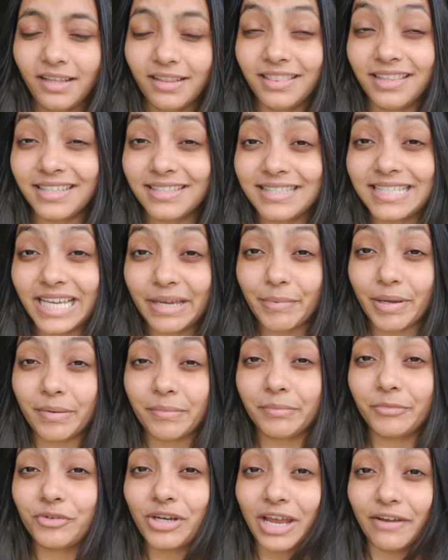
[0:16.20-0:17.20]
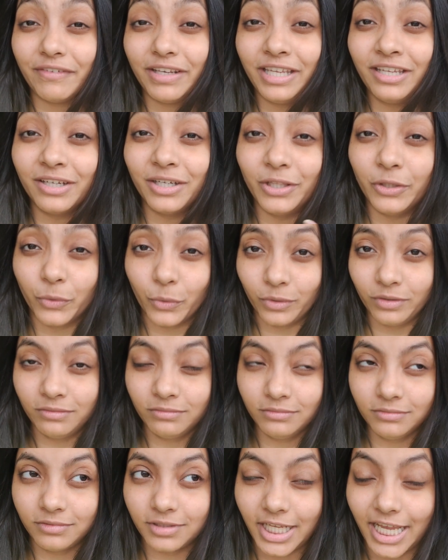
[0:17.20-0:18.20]
this time i'm traveling
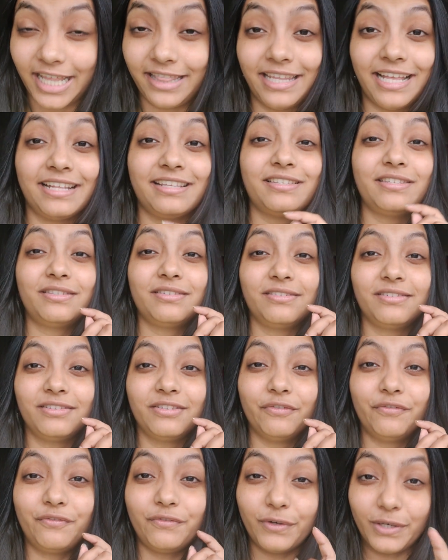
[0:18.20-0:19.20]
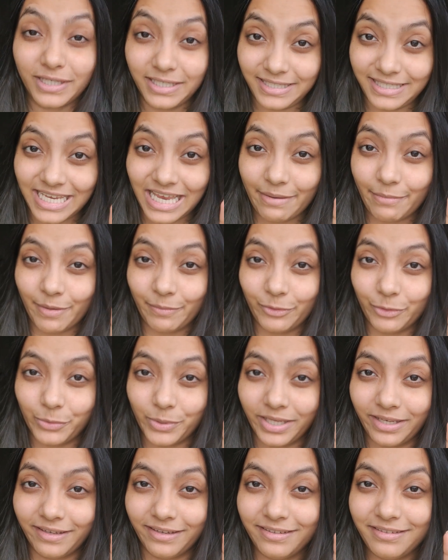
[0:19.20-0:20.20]
alone and that's the first time i'm
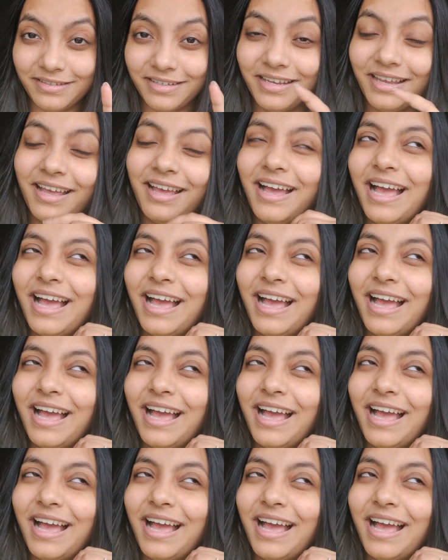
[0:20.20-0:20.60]
doing it